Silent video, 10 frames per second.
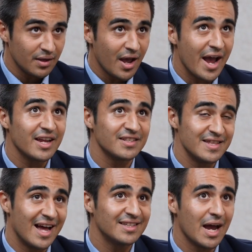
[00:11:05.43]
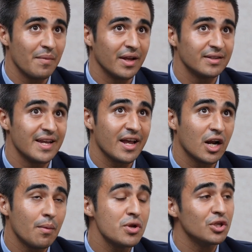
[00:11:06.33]
I guess in that time, I take it a
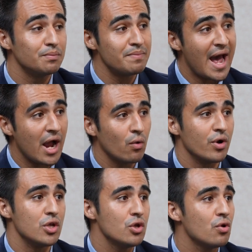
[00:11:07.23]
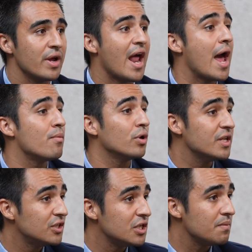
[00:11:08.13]
couple years back when you and Admiral Li
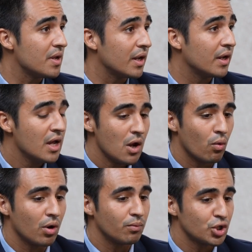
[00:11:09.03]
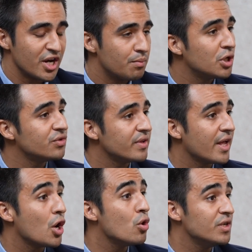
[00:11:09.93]
Ximing were trying to push for
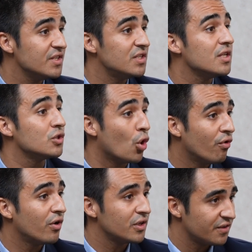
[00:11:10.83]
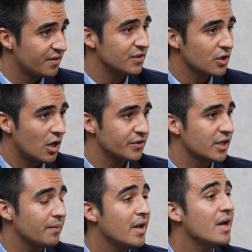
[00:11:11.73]
that ODC, this overall defense
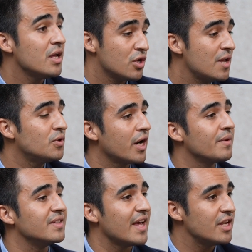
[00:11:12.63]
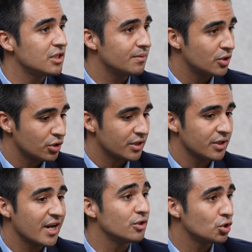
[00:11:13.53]
concept. You keep talking about this asymmetric
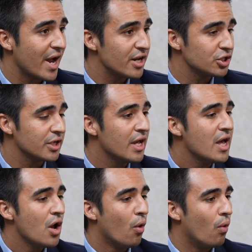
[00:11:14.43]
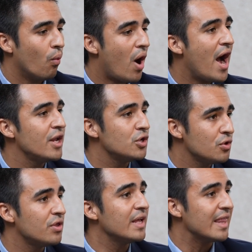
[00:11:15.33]
kind of strategy. Why do you
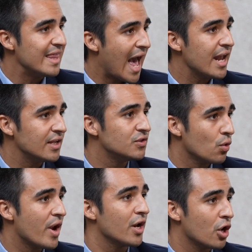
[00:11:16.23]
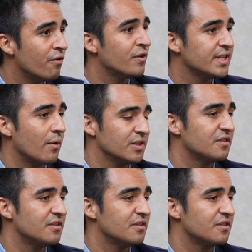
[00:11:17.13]
think that is the way to go for Taiwan's